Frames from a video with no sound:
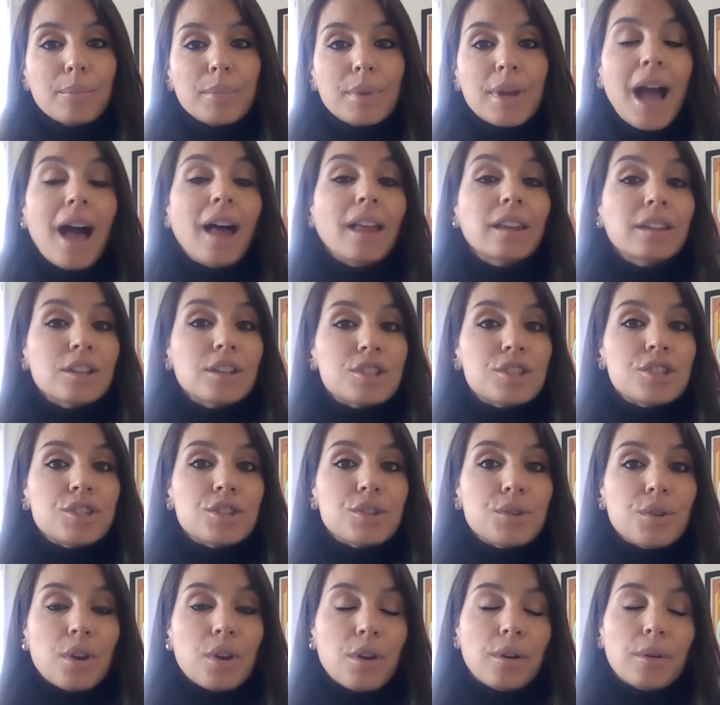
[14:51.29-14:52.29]
college
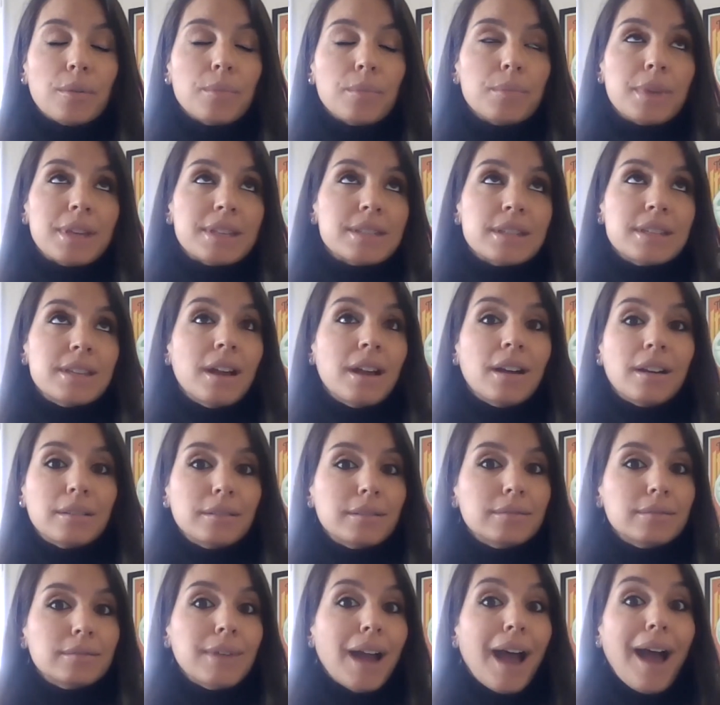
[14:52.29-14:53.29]
student, or as a
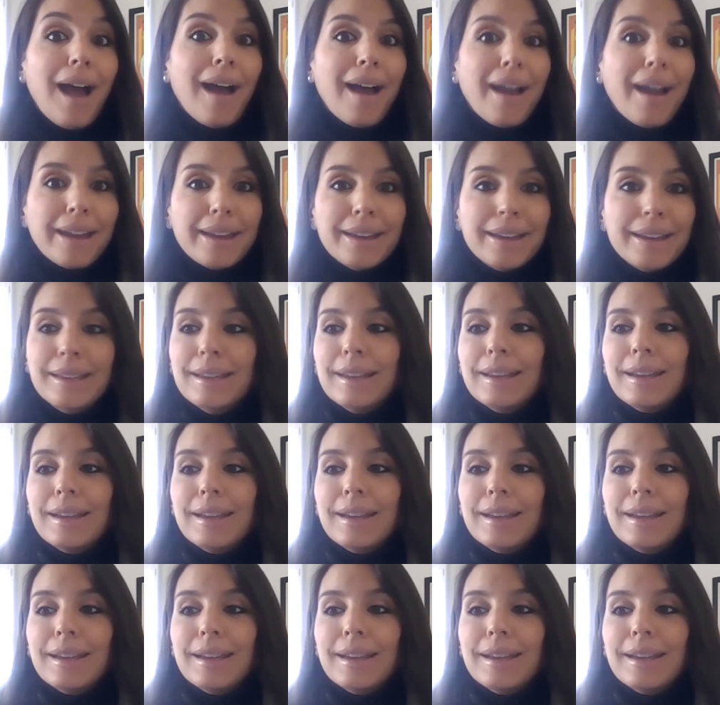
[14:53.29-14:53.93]
young guy,